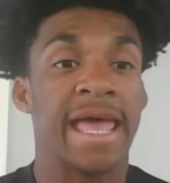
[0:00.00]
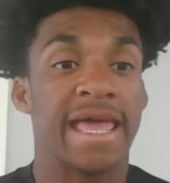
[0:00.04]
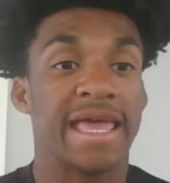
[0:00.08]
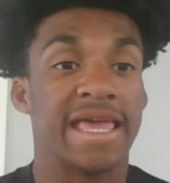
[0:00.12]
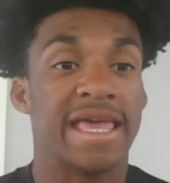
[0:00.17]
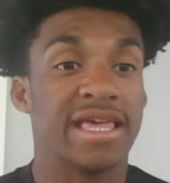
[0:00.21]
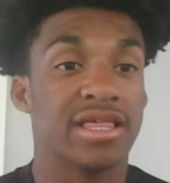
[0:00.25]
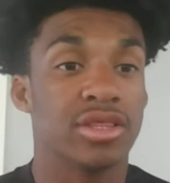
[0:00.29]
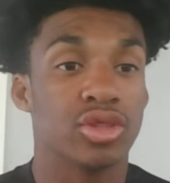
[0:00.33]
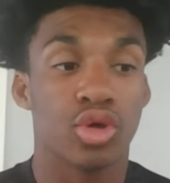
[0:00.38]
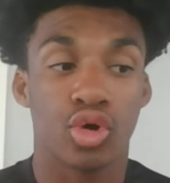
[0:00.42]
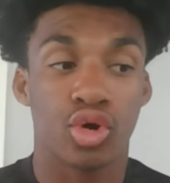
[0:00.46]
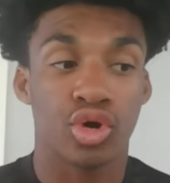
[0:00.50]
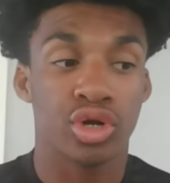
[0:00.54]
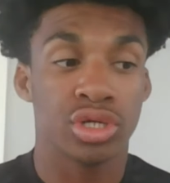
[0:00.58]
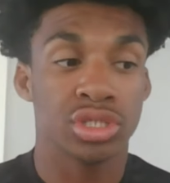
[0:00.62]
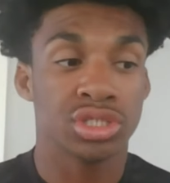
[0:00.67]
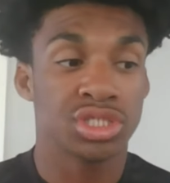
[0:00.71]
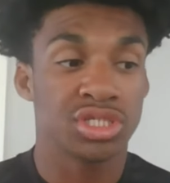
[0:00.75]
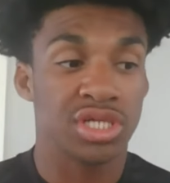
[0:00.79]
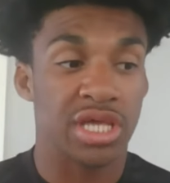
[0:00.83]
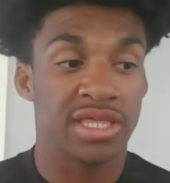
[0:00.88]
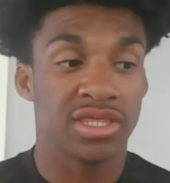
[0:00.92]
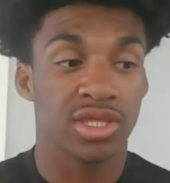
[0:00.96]
he
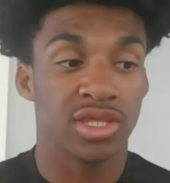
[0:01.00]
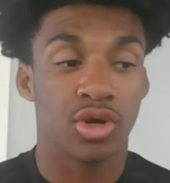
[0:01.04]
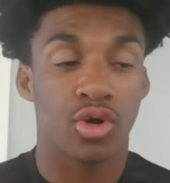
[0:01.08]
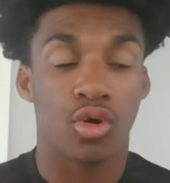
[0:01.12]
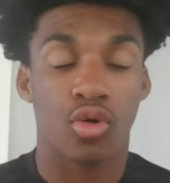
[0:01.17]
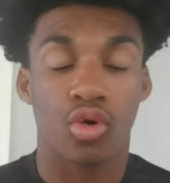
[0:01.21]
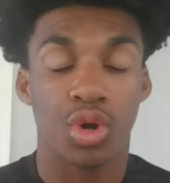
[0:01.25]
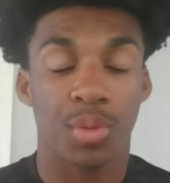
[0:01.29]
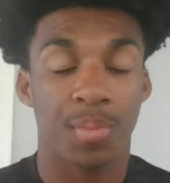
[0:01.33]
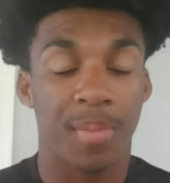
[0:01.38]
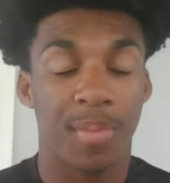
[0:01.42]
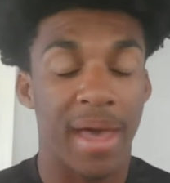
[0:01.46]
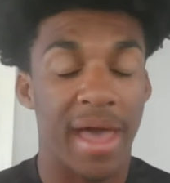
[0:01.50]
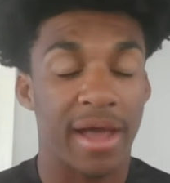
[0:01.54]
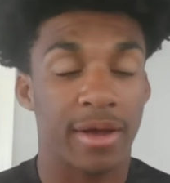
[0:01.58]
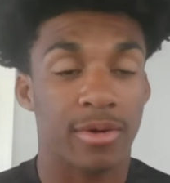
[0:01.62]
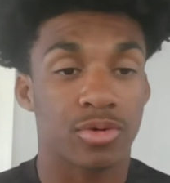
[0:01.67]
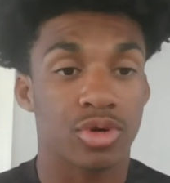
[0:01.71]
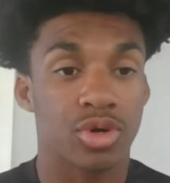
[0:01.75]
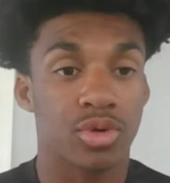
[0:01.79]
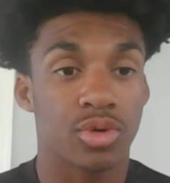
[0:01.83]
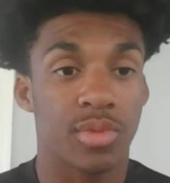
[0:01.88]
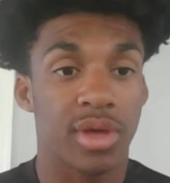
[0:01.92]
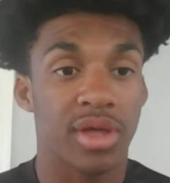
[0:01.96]
learns in the quarterback
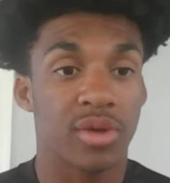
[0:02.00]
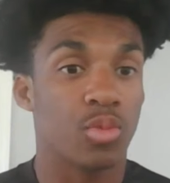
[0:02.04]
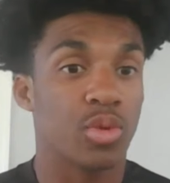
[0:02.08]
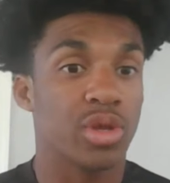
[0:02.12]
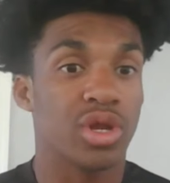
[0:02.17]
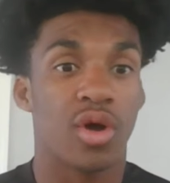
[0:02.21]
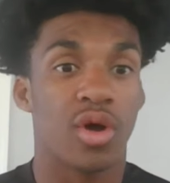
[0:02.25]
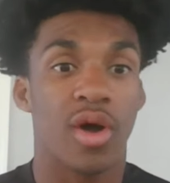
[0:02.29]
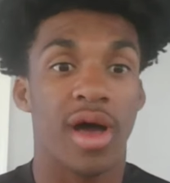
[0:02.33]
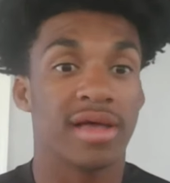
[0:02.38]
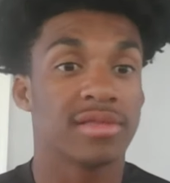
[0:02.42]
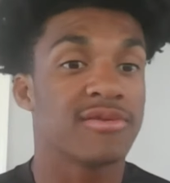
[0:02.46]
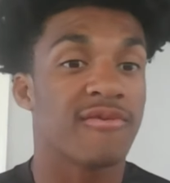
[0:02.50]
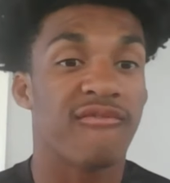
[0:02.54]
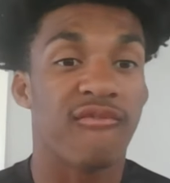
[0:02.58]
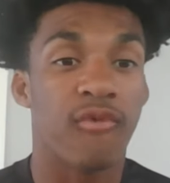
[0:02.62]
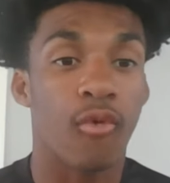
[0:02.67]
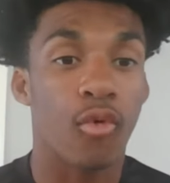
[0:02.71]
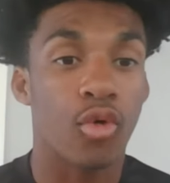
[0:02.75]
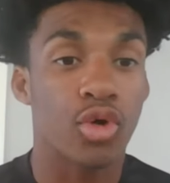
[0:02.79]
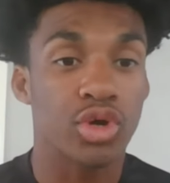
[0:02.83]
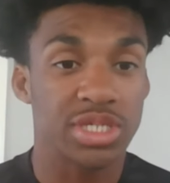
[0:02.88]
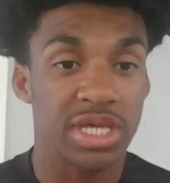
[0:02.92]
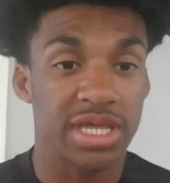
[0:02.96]
room and we don't have to
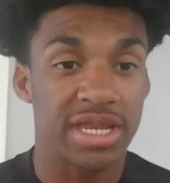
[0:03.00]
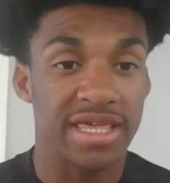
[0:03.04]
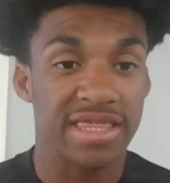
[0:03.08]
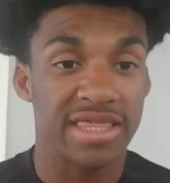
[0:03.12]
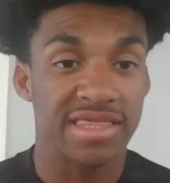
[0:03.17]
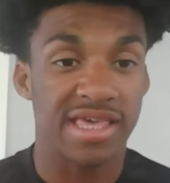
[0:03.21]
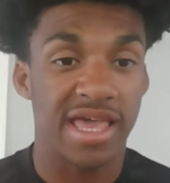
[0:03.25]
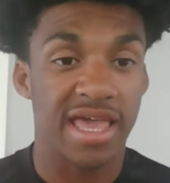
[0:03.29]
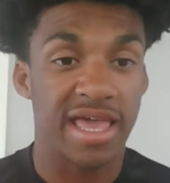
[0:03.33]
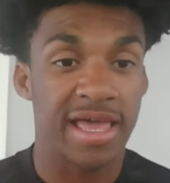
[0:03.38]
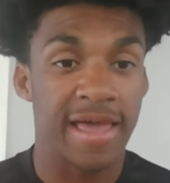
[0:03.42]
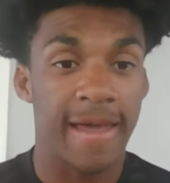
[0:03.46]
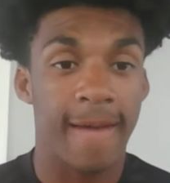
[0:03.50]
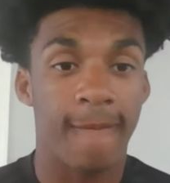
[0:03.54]
force anything.